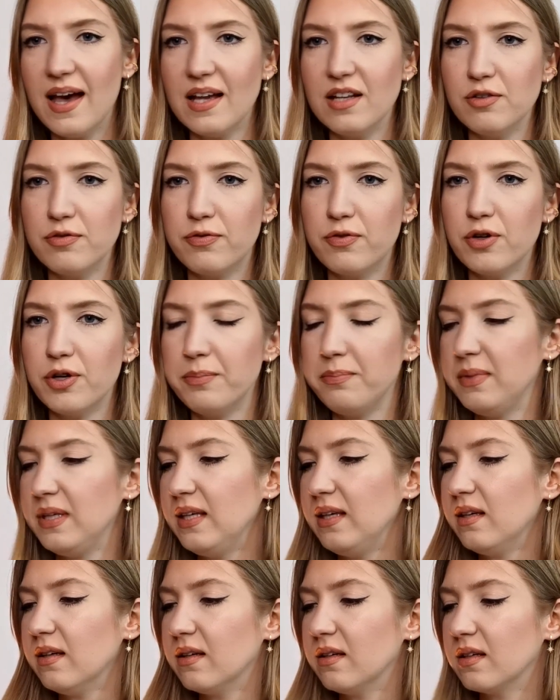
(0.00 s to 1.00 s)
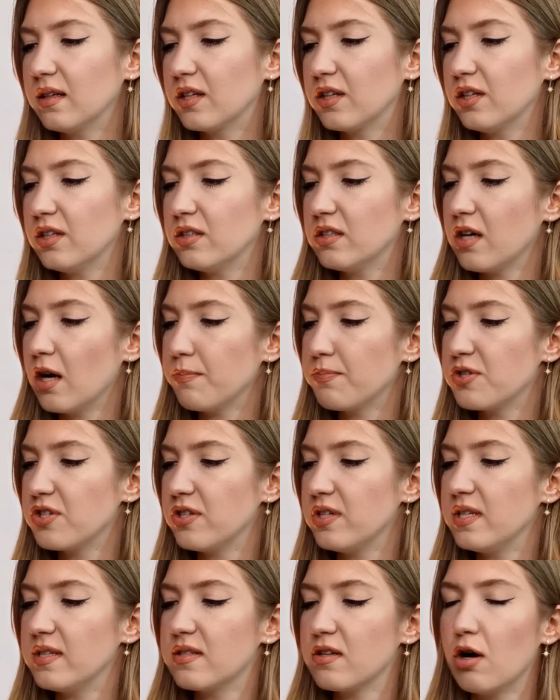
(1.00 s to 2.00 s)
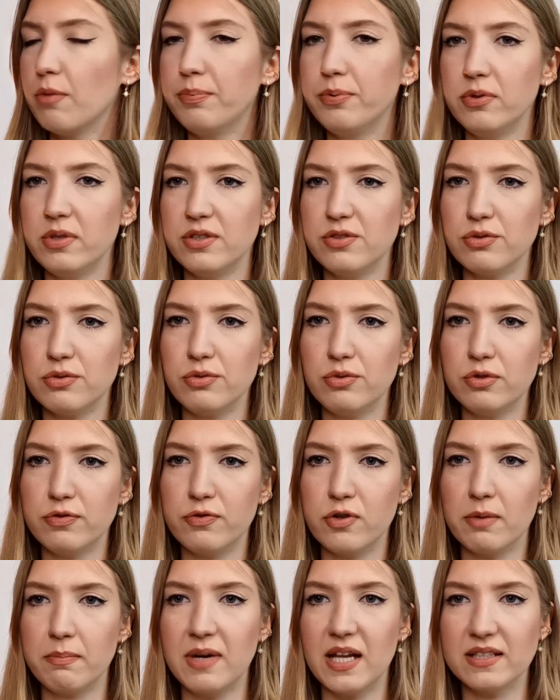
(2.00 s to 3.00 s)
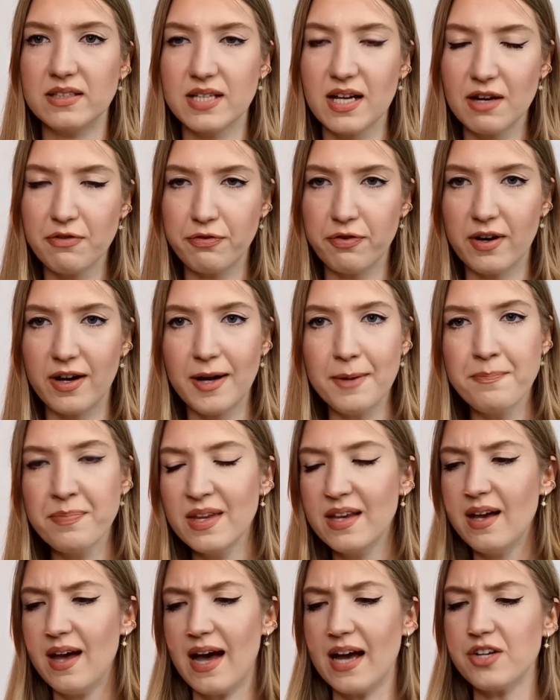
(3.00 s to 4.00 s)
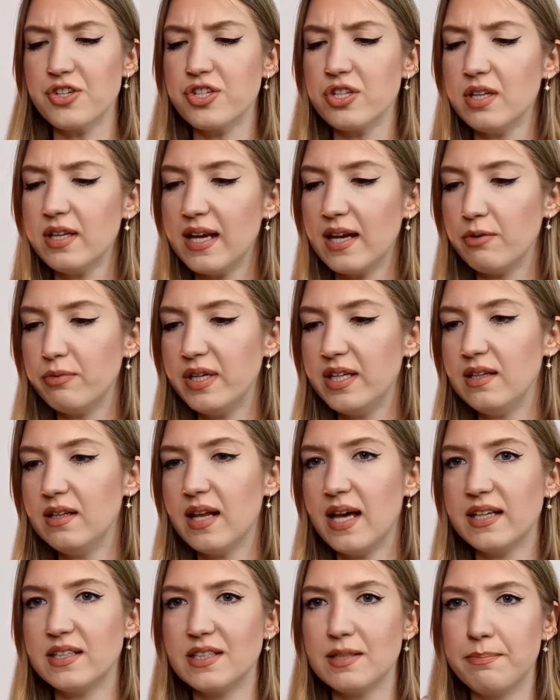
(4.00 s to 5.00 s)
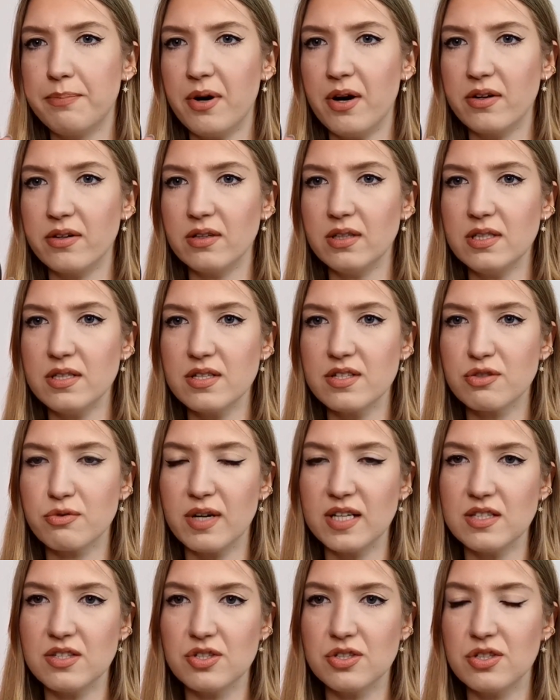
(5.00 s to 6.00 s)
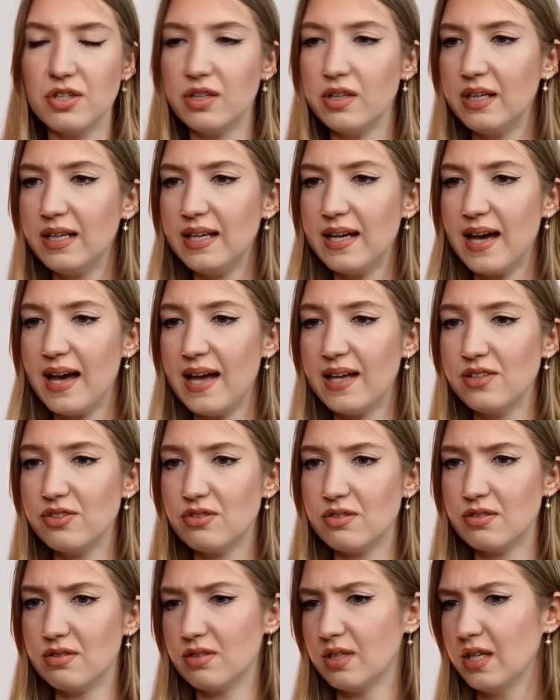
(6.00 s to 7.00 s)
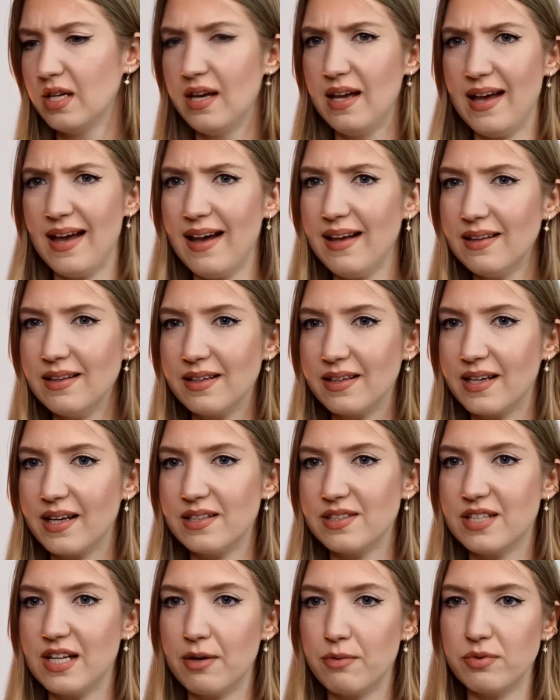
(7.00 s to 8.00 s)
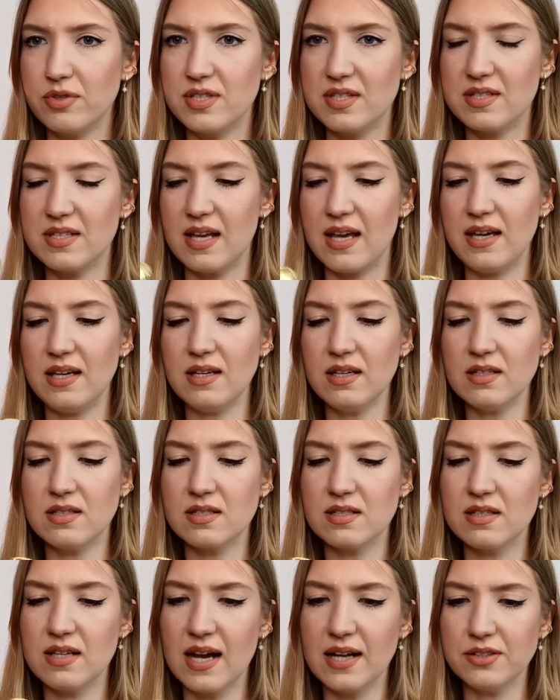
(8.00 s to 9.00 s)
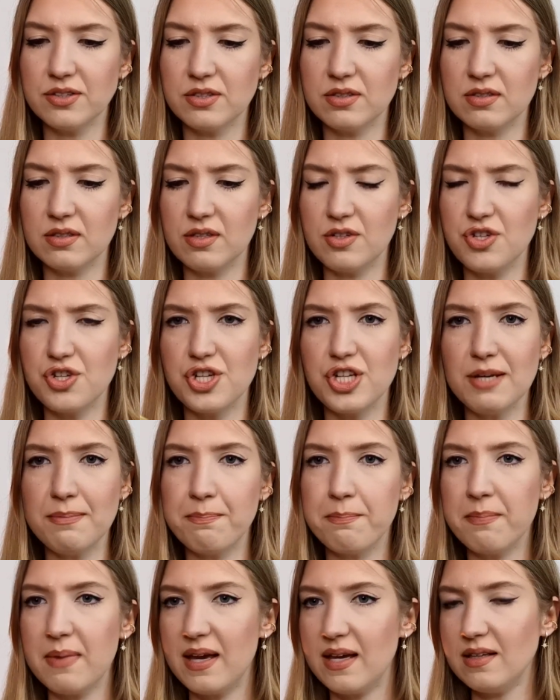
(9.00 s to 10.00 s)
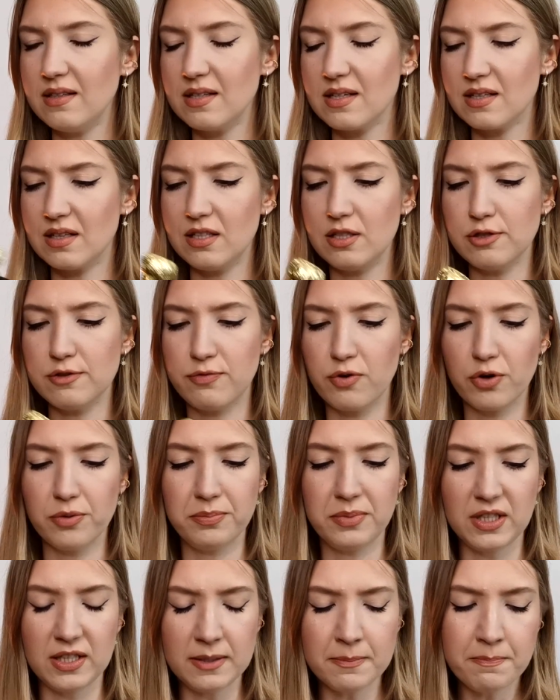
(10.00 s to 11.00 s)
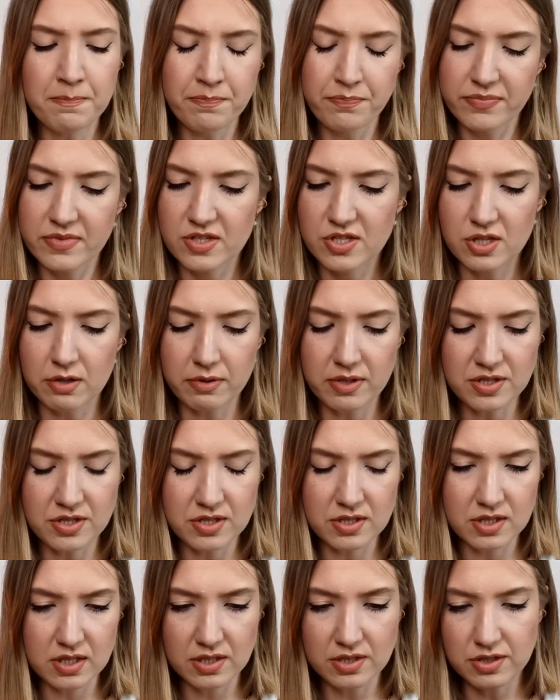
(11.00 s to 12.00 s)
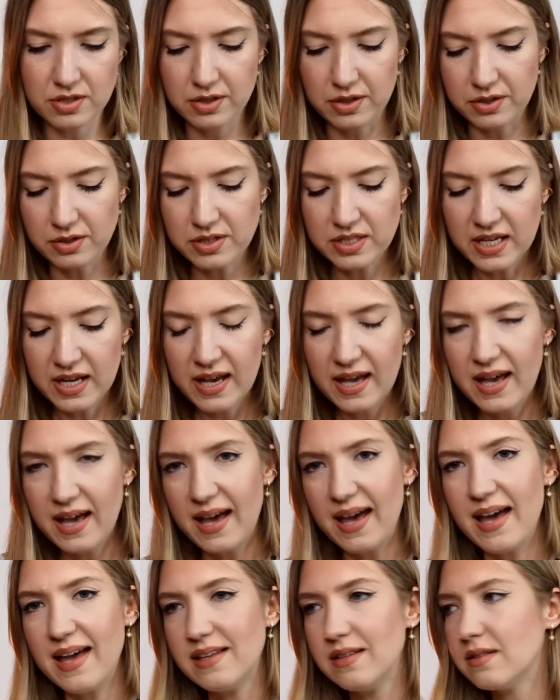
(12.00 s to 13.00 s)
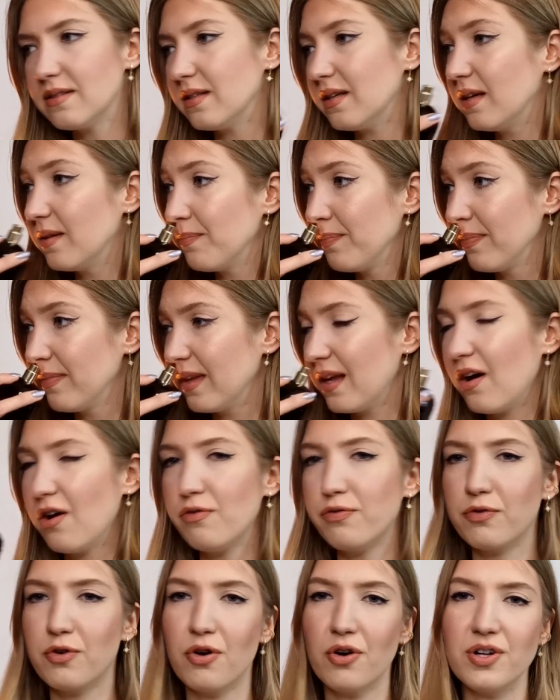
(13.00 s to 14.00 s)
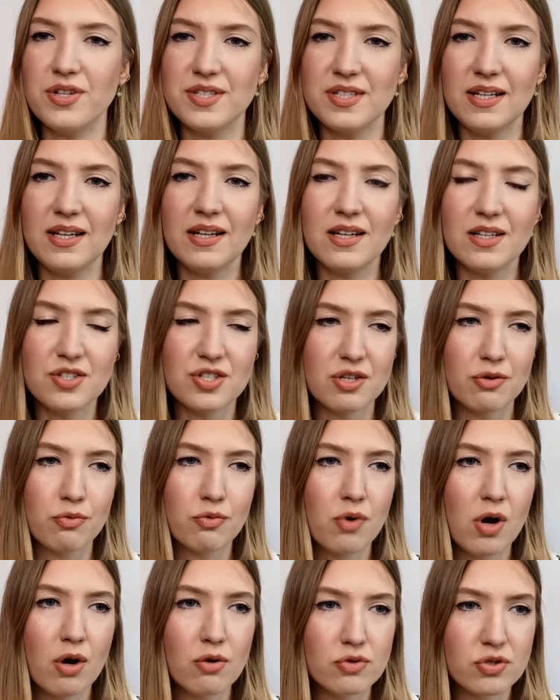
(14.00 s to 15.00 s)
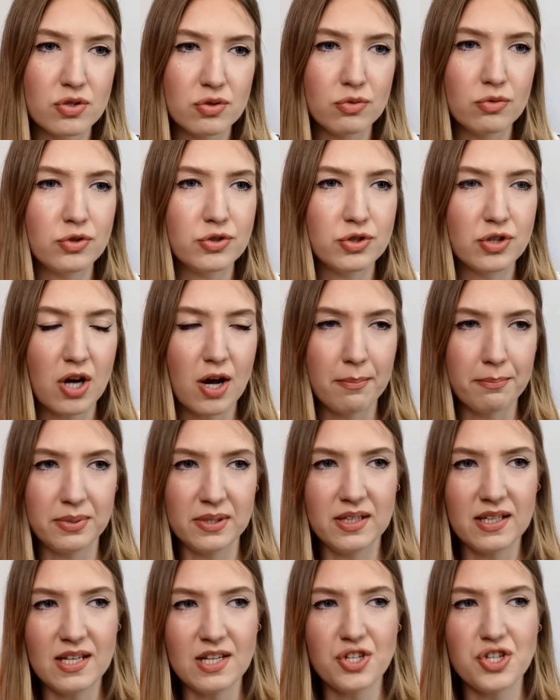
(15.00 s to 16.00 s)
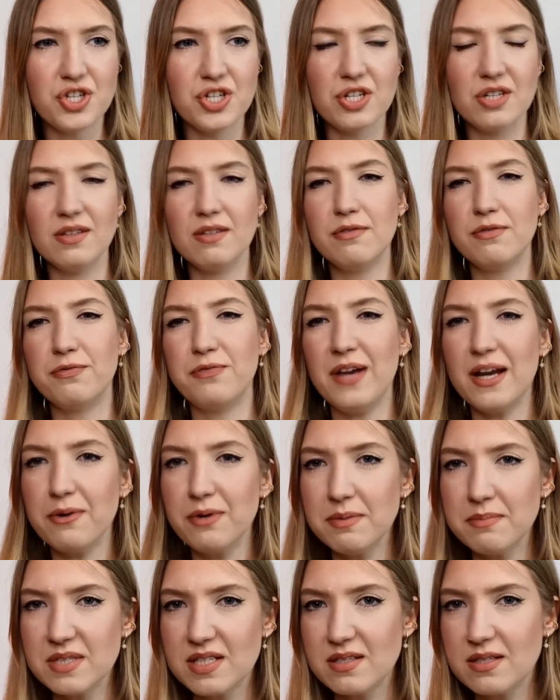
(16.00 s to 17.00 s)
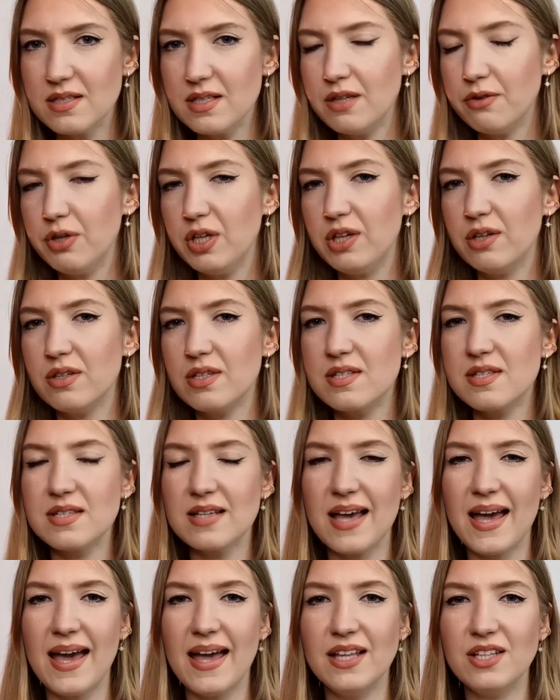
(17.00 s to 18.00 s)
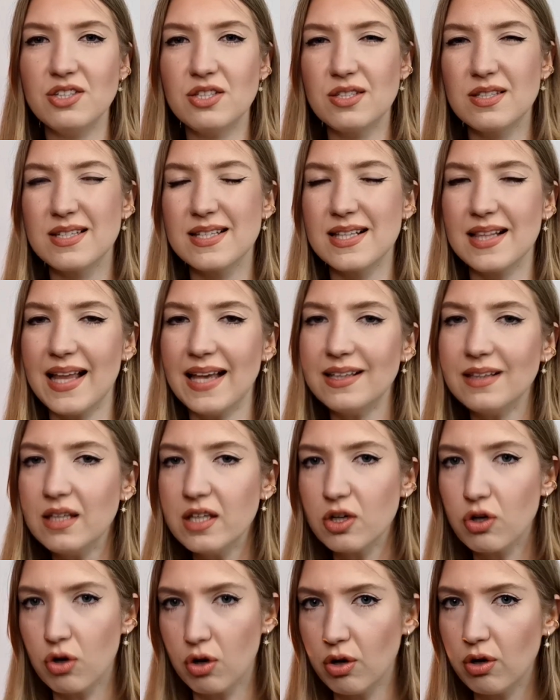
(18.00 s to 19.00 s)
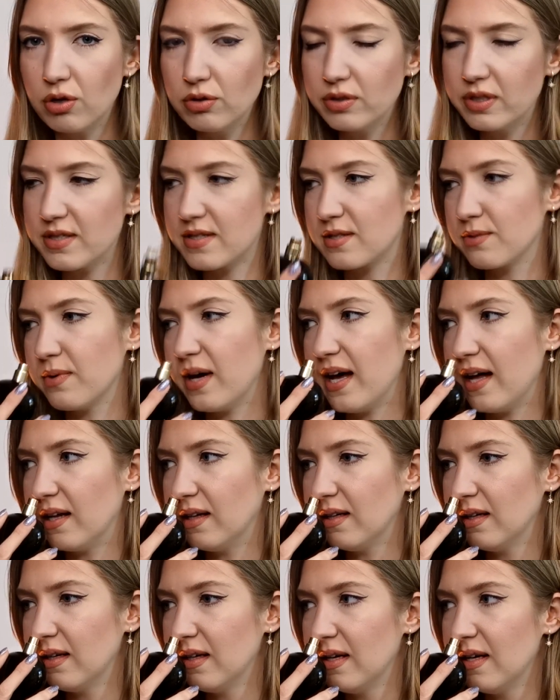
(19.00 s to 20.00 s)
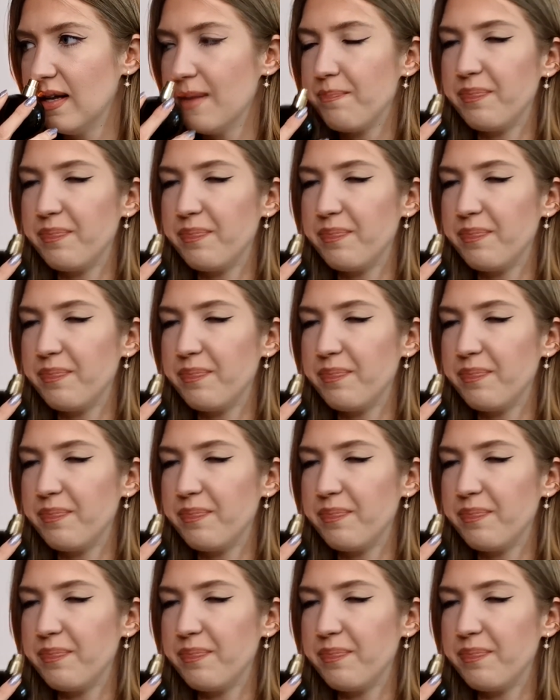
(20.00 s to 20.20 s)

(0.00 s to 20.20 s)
And for me a good option is Opulent Oud from Lattafa. Actually I really like the bottle, it is quite sturdy and elegant, I would say. It's not cheap made, at least for me, so it's good. And of course it is a rose oud combination, very mysterious and slightly cold as well.